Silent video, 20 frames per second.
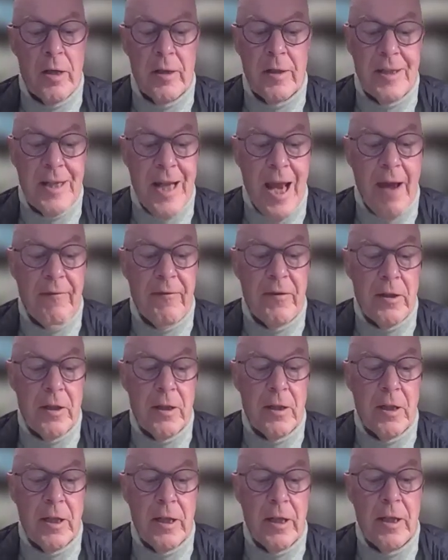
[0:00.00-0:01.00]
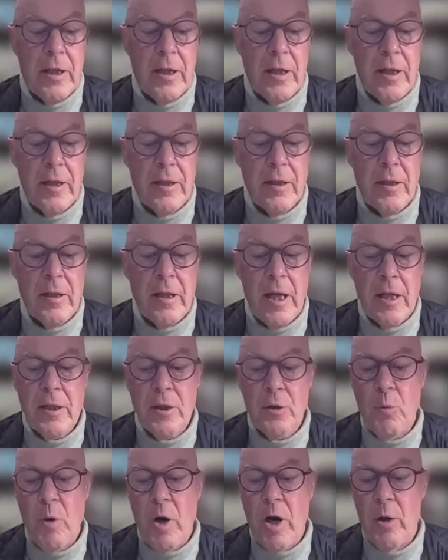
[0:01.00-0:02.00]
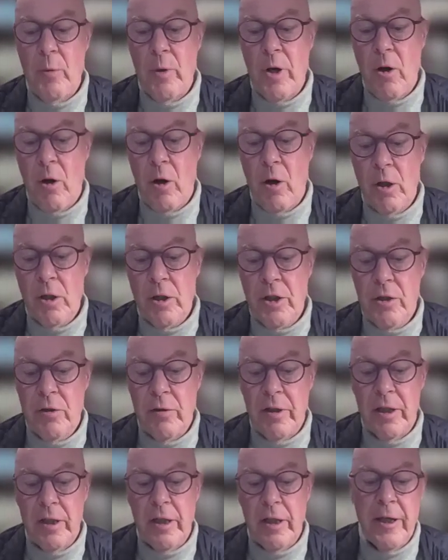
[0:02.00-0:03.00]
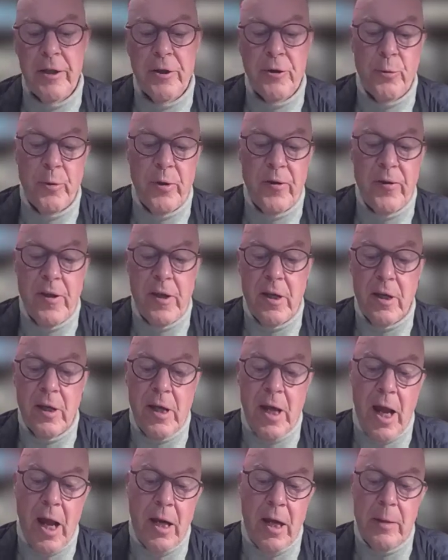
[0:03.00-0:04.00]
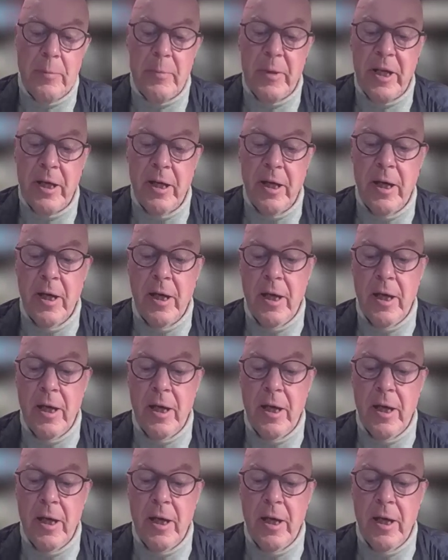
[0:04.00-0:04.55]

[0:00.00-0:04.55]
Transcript: Definitely, and that's why we also engage with the Academy